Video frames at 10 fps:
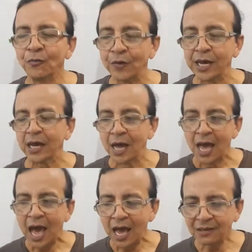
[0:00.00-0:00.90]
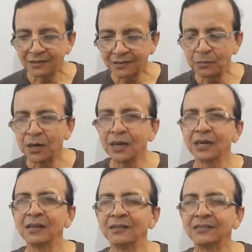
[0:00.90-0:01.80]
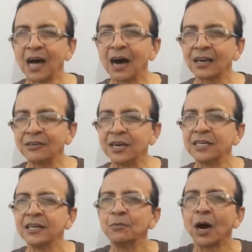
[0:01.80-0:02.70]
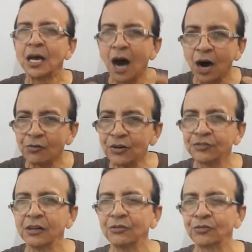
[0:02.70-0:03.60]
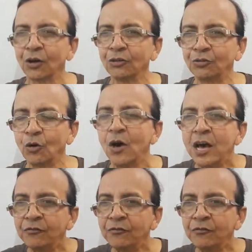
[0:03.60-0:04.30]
way. And some hurdles are created by ourselves also.